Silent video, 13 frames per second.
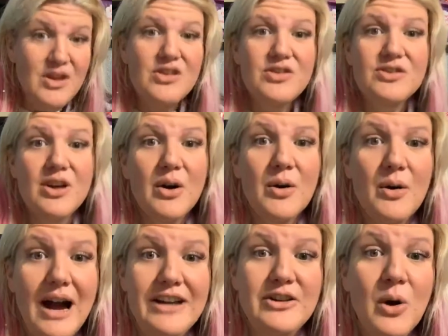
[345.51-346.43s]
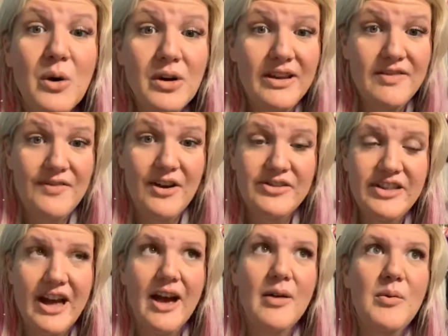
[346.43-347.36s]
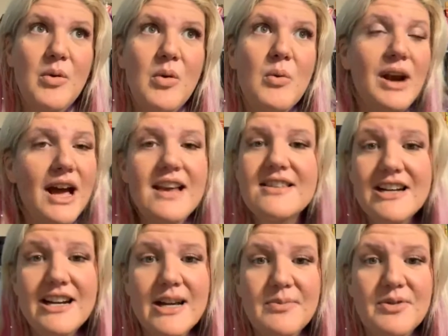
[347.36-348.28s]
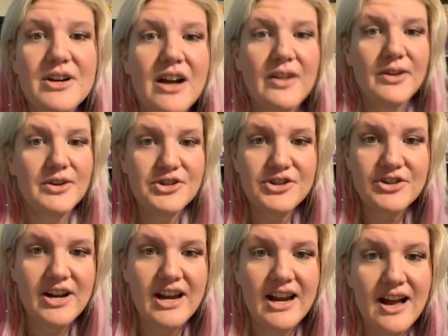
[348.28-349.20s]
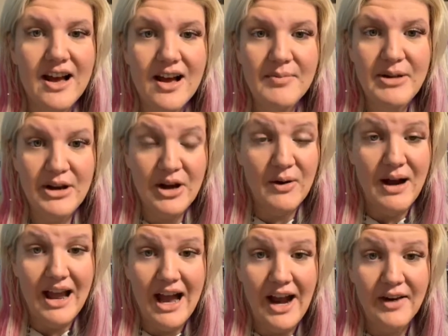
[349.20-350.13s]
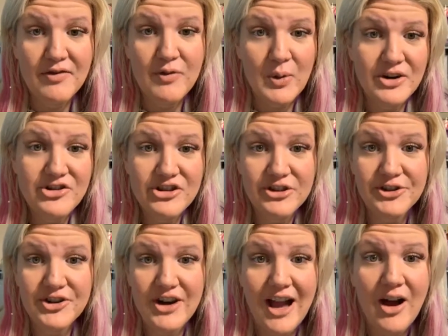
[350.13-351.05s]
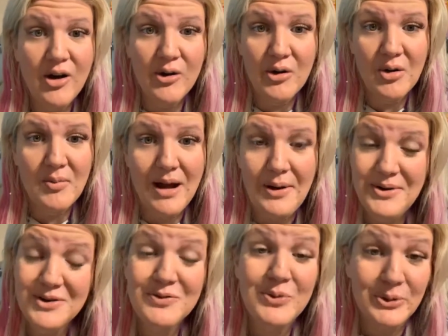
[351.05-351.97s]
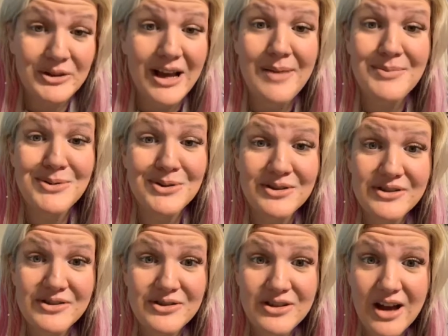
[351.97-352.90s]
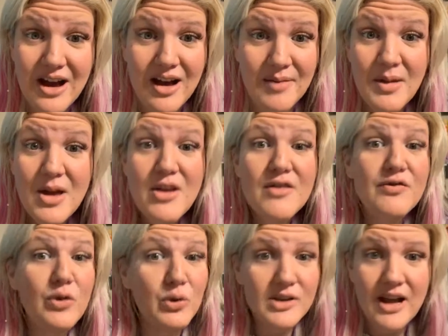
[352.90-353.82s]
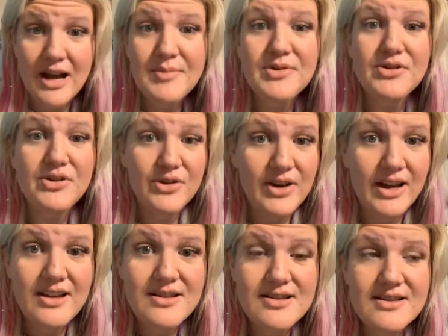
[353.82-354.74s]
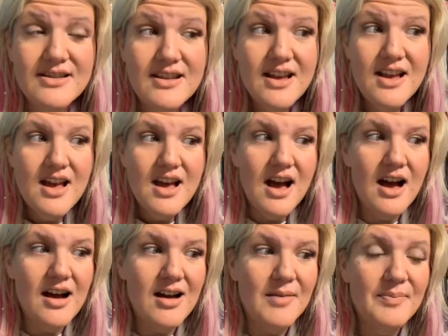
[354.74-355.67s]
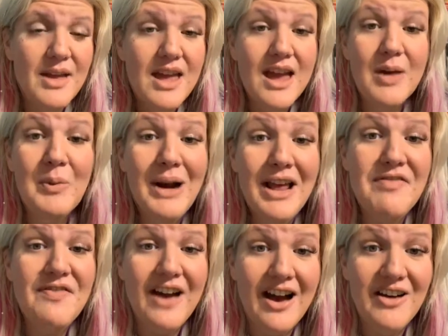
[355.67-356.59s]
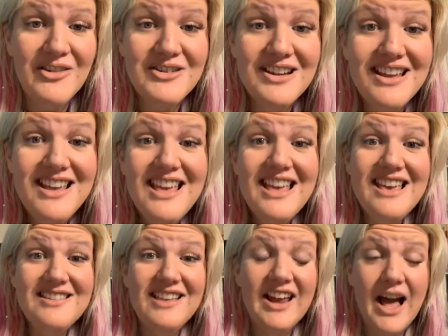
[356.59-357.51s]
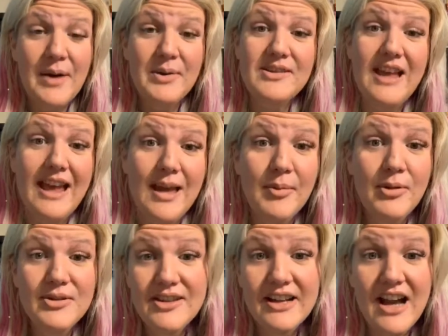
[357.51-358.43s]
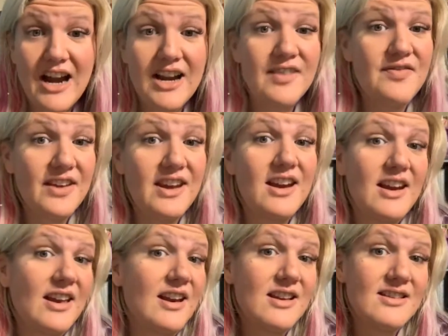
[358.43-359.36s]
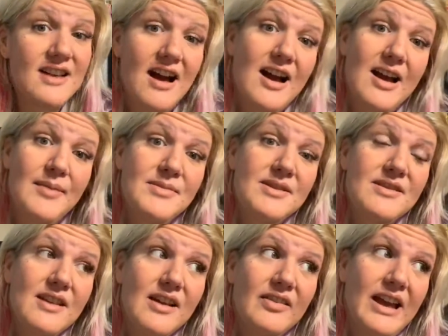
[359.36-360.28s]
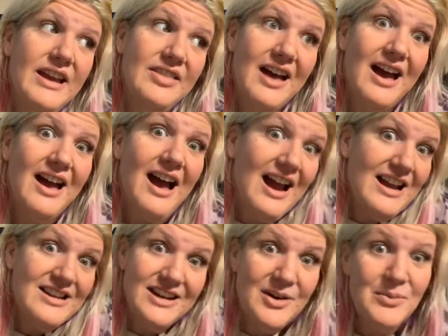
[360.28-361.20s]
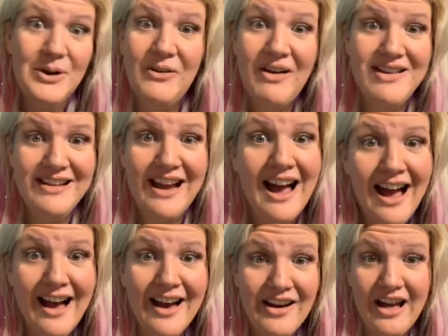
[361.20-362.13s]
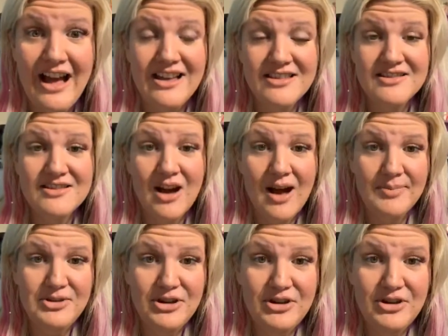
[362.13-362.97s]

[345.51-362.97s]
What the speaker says: So I totally felt that. When I signed up for Color Street, I had 4 children at home. I was a full-time student. And what I found is that I was able to kind of fit it in times like that I didn't realize I had. I stopped,